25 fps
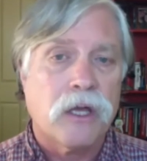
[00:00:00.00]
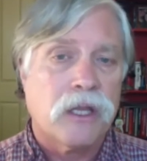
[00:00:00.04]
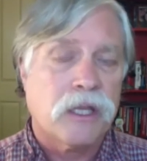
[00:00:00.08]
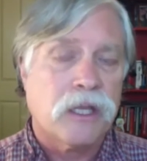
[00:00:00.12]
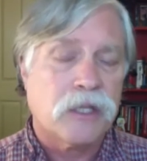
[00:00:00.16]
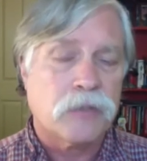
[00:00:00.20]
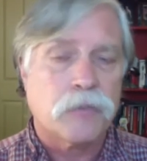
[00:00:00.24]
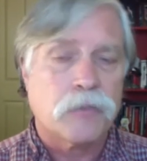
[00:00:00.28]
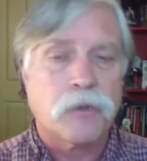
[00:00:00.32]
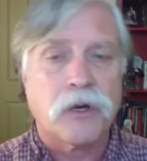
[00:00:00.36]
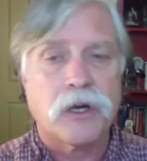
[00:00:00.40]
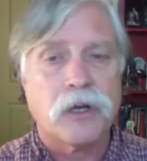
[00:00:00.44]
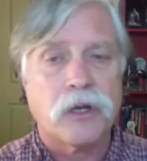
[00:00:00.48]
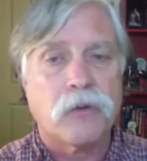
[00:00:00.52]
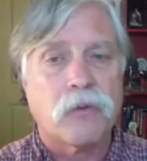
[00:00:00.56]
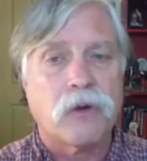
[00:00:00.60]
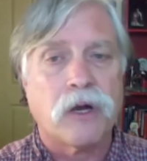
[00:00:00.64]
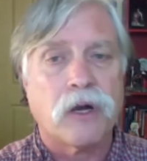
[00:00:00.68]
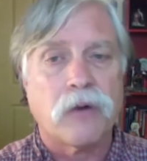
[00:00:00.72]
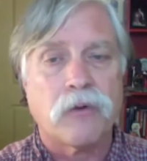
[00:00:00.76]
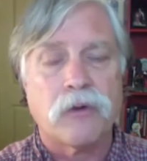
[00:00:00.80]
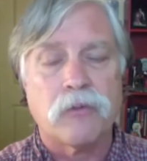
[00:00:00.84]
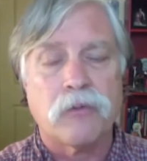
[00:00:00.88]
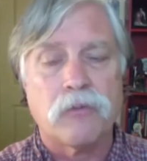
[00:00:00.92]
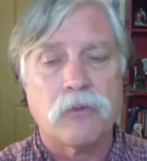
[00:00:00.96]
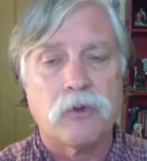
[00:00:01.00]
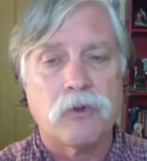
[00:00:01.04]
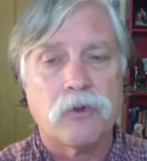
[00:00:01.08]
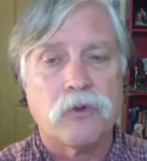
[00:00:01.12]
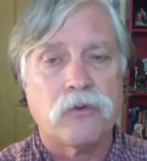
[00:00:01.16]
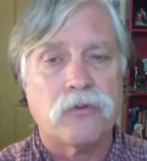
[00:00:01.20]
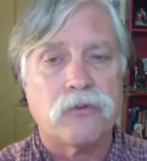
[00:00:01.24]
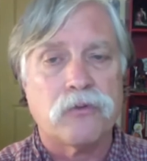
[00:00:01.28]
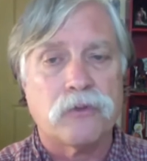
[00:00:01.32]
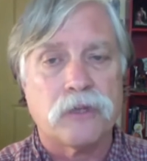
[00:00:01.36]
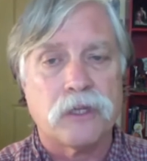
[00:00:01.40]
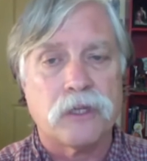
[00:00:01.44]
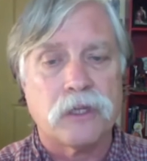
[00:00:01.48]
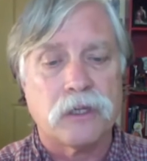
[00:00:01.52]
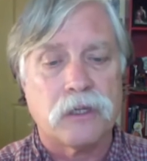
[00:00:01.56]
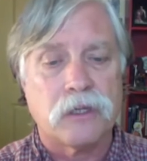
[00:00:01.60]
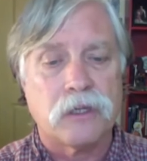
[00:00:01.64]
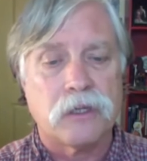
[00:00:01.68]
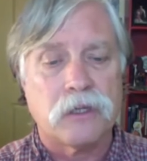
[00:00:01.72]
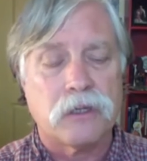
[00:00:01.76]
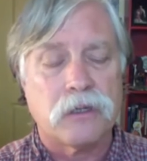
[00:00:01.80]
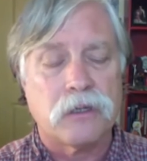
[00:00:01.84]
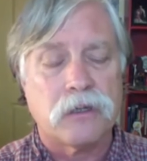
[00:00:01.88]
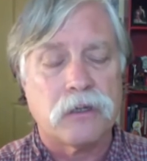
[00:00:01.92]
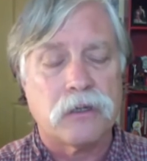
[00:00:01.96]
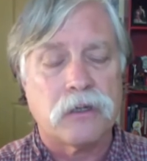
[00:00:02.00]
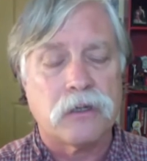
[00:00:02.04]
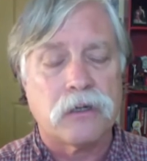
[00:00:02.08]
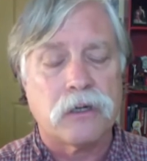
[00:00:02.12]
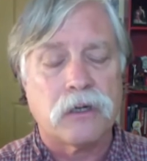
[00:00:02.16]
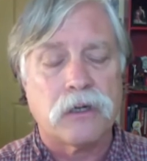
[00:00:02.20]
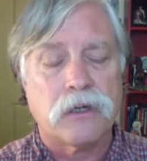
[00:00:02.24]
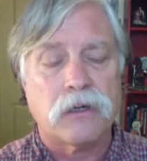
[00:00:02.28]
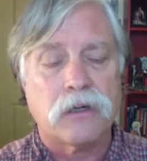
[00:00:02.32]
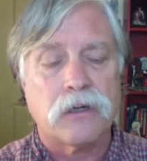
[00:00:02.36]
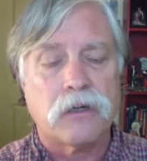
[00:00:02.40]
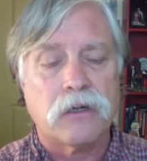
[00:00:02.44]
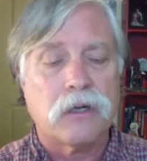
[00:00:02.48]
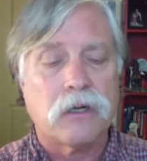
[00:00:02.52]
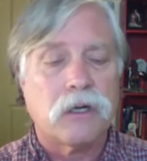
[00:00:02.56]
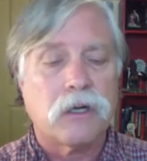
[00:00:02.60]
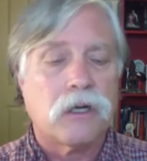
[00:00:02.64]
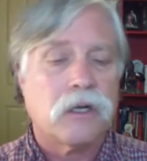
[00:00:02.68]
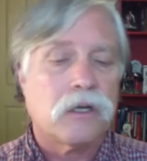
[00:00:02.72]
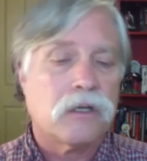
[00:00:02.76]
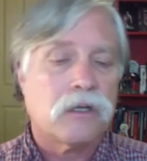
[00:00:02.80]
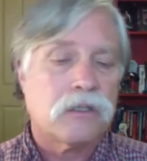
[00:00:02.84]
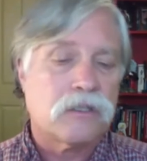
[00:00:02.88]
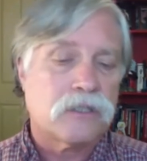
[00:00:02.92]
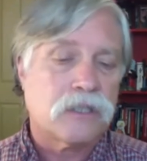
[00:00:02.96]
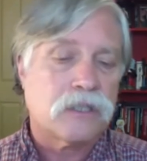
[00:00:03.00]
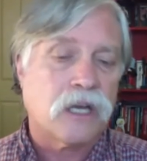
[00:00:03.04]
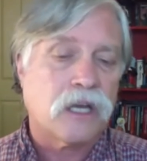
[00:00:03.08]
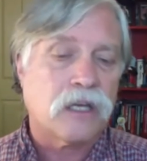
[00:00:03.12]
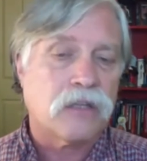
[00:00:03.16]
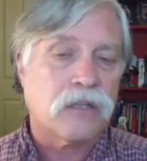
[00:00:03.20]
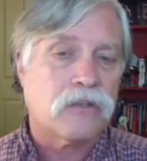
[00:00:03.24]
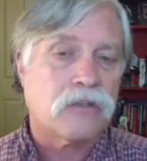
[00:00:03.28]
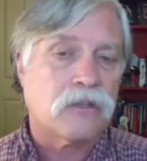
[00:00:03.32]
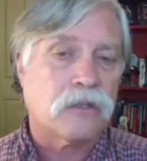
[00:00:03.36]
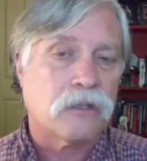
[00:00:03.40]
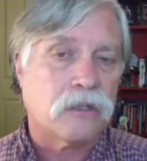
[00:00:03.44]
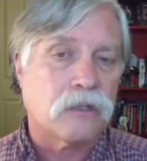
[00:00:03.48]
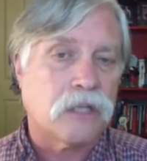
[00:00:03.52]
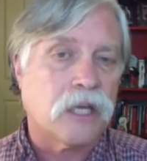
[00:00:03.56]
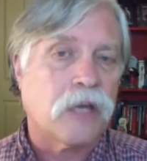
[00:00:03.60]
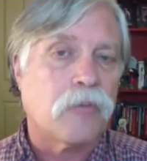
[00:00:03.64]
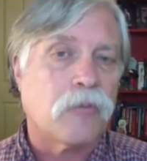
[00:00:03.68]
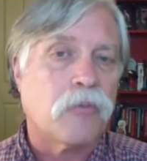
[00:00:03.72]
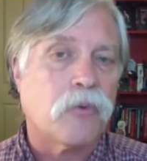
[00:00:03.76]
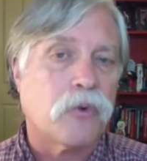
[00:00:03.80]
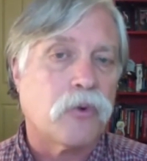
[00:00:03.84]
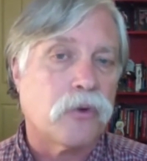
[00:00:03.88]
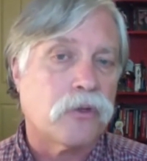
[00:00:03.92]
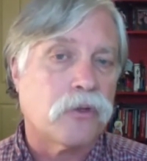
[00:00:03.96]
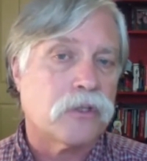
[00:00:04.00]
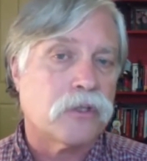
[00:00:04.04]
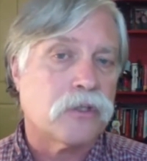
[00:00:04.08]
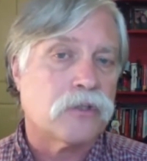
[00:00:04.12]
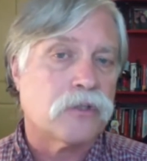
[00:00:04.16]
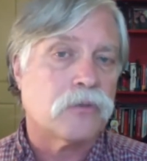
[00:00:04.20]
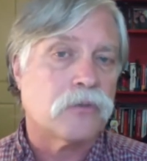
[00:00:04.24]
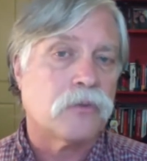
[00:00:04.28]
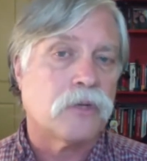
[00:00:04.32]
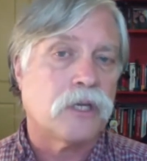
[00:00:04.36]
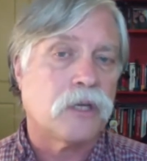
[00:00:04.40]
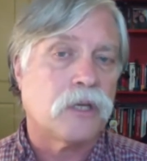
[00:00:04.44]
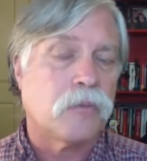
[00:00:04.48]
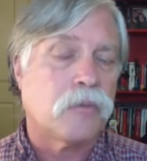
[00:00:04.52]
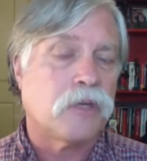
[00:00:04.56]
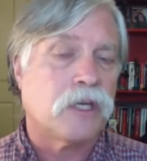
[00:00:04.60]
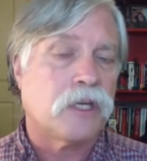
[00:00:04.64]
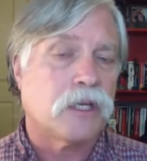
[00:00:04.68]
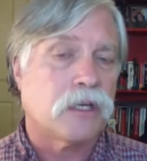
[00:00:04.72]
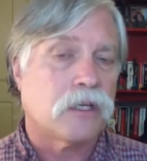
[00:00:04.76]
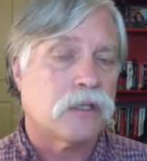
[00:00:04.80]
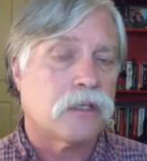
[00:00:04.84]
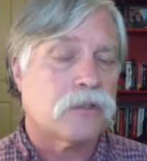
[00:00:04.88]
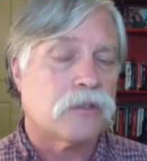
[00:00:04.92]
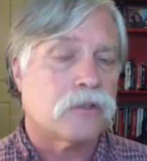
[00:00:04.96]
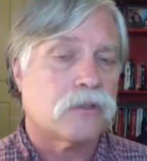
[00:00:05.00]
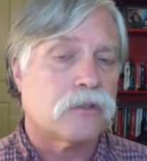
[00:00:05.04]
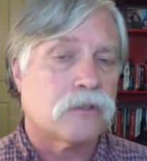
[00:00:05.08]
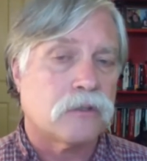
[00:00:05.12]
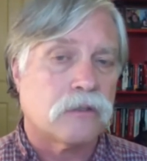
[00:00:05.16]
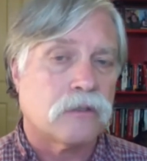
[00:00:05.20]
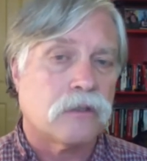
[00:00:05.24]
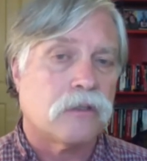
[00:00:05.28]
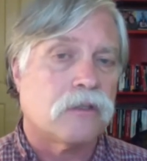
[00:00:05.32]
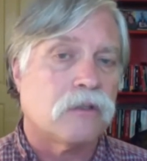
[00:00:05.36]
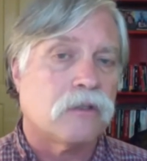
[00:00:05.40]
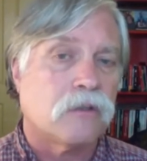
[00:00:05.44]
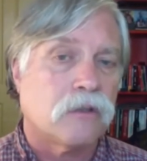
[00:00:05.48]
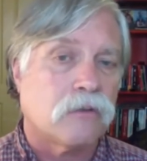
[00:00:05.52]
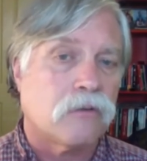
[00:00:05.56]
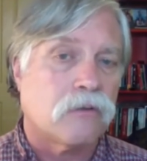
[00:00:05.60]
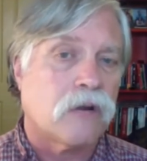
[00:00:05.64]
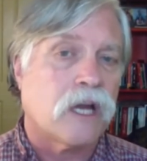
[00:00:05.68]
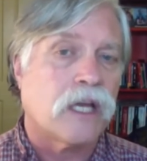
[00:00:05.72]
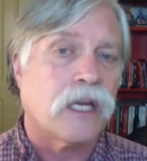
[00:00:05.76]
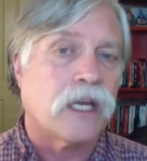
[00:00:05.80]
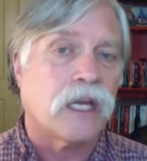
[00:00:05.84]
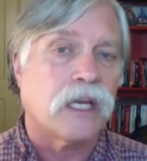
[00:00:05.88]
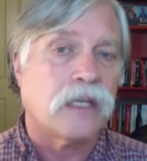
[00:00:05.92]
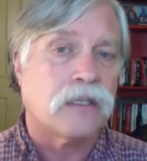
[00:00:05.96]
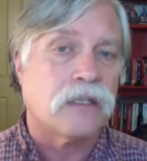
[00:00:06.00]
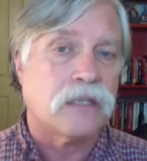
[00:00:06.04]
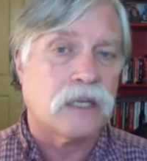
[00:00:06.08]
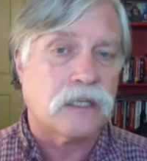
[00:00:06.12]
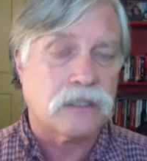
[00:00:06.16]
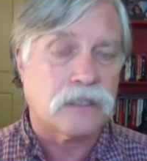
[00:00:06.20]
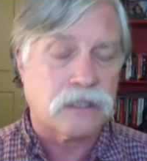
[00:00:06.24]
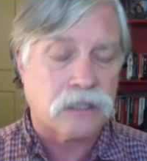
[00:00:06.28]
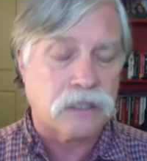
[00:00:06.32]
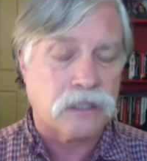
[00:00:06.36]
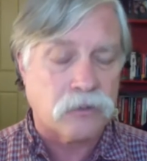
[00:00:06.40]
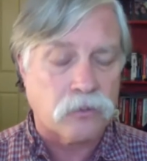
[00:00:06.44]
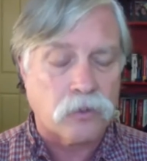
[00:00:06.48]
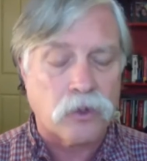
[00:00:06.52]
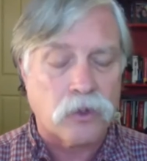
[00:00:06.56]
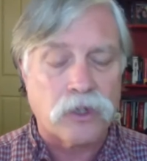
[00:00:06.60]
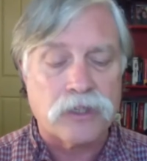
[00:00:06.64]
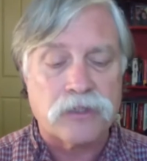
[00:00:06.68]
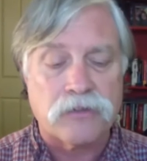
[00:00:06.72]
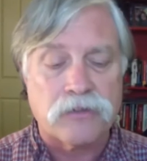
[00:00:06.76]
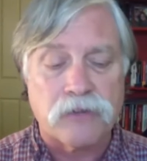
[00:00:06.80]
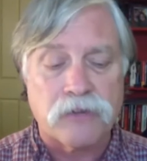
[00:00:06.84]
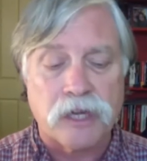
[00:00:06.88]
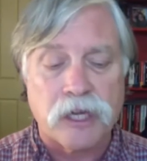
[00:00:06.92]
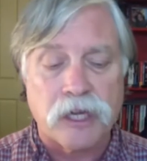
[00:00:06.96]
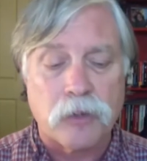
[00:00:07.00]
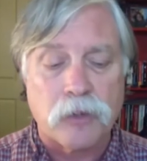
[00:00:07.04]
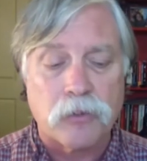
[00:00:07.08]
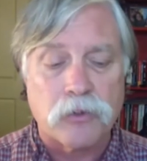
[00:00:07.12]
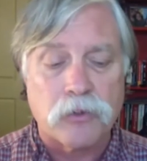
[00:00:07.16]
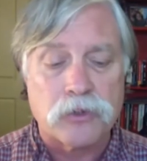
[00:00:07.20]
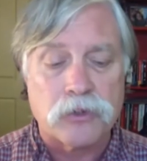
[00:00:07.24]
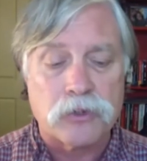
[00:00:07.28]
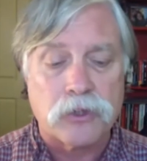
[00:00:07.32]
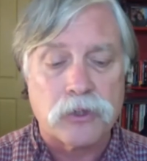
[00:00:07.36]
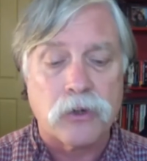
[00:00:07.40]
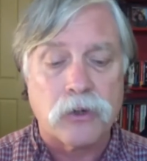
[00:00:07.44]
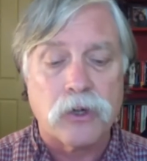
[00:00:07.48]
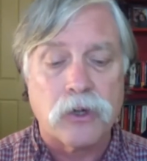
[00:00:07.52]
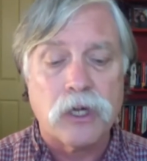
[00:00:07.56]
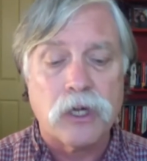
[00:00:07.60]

That's partly why we moved the site to Lakeport this week, because the Rite Aid testing was available. So